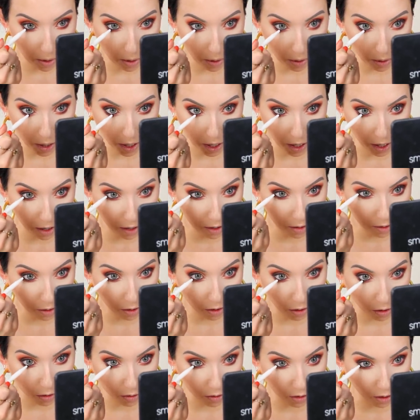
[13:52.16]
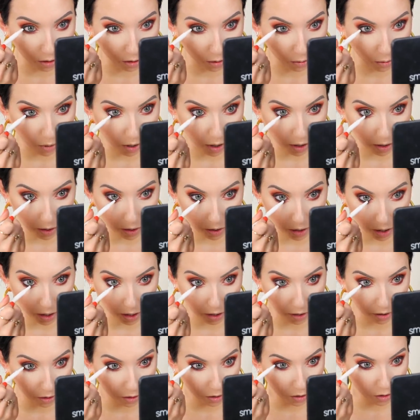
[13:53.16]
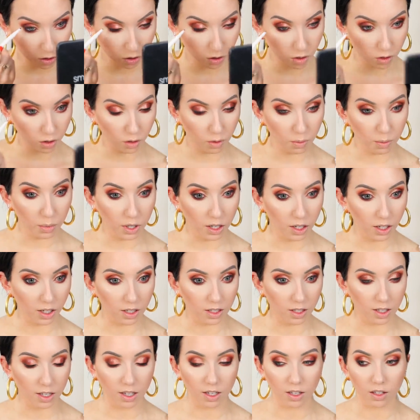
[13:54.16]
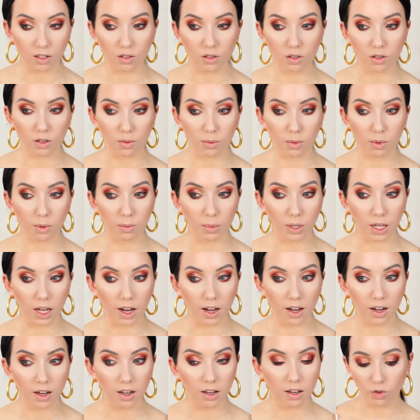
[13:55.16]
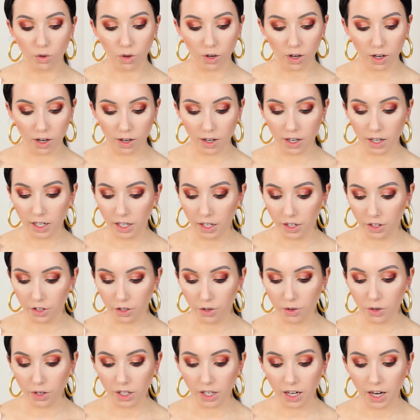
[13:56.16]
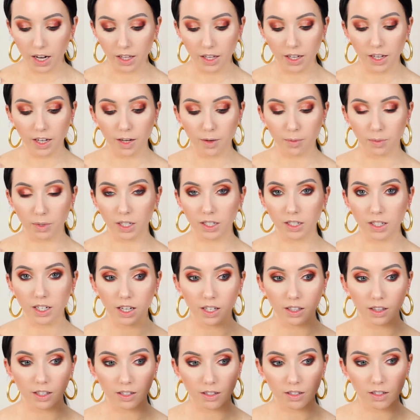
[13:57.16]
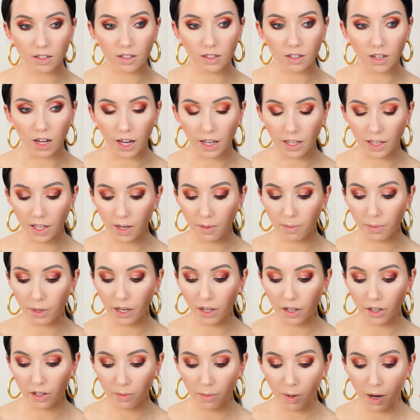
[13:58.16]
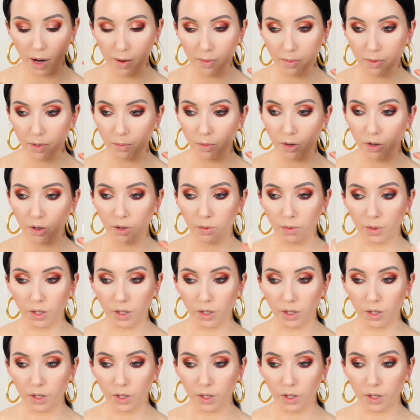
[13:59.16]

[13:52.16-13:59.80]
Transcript: Okay. Goes on the waterline super easy and super black. For an inner corner highlight, I'm gonna take this highlight by Colourpop, Smoke